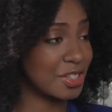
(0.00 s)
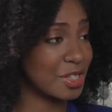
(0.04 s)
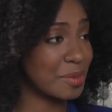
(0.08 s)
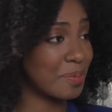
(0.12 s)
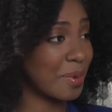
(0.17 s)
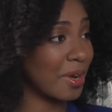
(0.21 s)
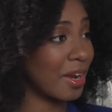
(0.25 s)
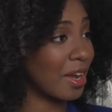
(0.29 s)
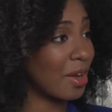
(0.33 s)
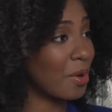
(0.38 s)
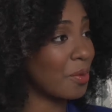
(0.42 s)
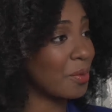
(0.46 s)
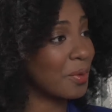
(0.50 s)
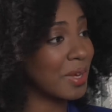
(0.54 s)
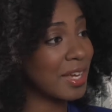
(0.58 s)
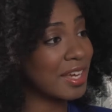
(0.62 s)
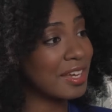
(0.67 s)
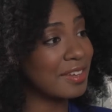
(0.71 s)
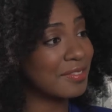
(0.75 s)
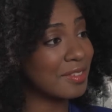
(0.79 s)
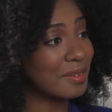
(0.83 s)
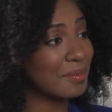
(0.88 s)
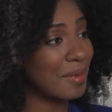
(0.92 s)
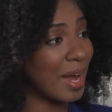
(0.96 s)
just putting a
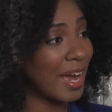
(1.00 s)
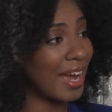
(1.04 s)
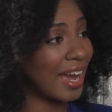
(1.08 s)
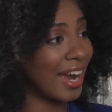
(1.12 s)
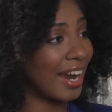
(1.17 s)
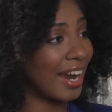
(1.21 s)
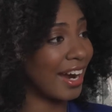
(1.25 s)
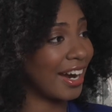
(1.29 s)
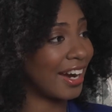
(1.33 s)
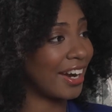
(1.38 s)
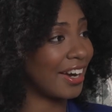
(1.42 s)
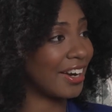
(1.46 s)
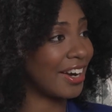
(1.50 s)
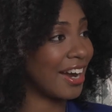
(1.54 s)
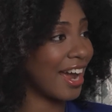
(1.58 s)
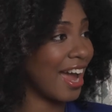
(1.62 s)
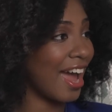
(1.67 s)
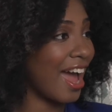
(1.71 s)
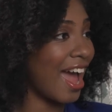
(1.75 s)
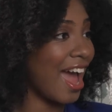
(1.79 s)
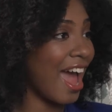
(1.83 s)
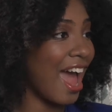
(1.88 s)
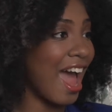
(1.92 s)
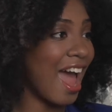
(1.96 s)
weave in my hair,
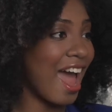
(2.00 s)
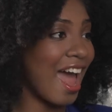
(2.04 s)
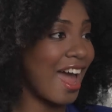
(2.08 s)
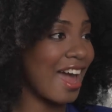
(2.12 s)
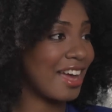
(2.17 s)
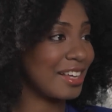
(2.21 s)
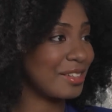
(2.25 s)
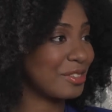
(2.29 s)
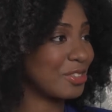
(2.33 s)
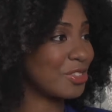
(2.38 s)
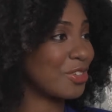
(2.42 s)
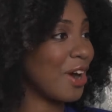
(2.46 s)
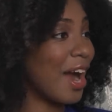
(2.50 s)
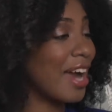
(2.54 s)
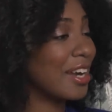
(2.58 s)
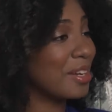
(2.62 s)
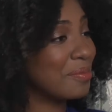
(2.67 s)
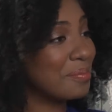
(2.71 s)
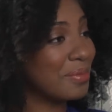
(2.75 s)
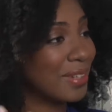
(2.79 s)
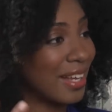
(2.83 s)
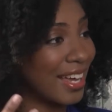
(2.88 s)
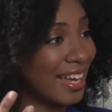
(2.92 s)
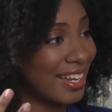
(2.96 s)
trying
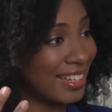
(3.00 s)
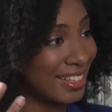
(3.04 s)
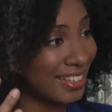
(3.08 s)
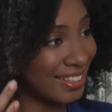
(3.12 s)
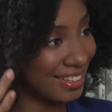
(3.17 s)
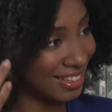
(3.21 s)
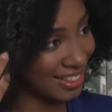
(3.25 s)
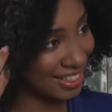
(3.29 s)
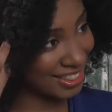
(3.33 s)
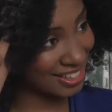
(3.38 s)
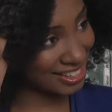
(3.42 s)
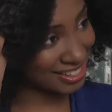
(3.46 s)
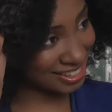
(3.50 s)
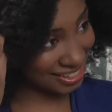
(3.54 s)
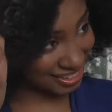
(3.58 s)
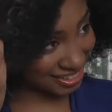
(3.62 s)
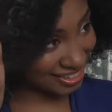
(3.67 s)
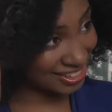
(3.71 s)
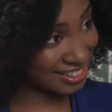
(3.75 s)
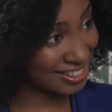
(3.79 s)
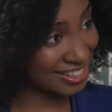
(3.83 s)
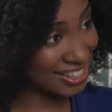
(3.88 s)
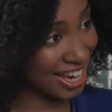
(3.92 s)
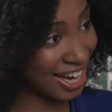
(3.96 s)
to blend
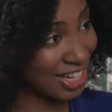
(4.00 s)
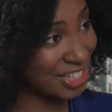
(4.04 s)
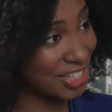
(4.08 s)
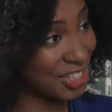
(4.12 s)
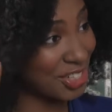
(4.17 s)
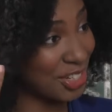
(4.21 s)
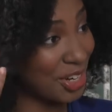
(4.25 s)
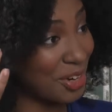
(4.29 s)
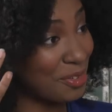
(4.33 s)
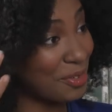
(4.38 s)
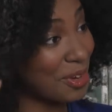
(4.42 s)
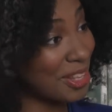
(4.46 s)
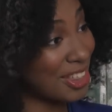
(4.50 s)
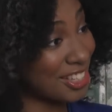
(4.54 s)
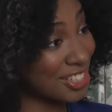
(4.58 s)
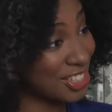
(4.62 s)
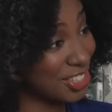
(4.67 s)
this texture with a